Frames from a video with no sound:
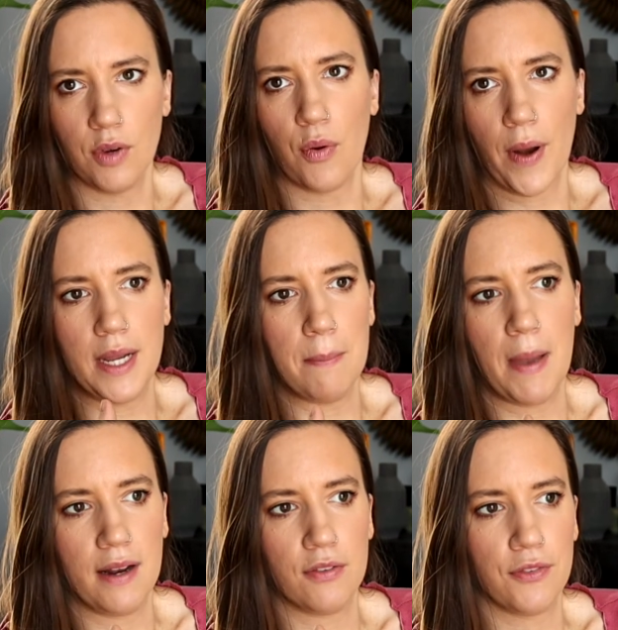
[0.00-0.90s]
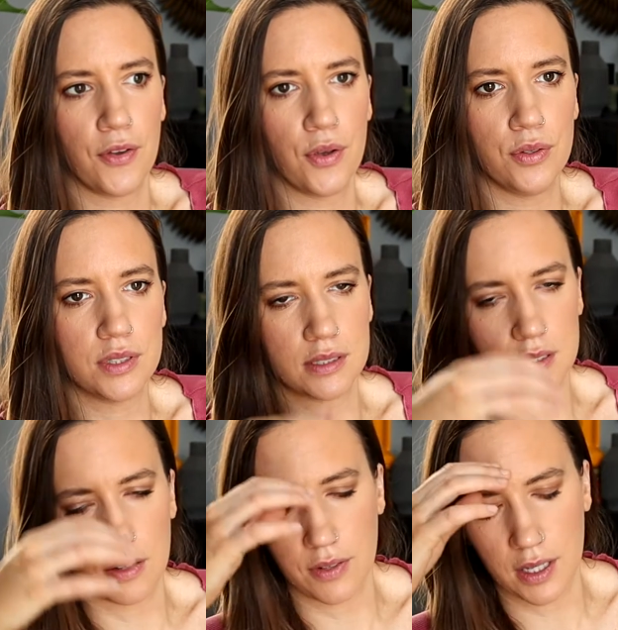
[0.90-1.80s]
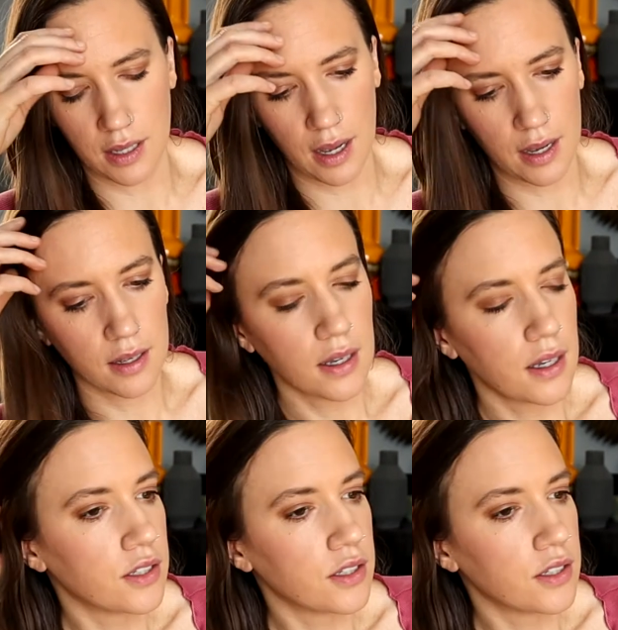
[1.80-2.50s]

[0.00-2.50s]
already made foods and stuff like that.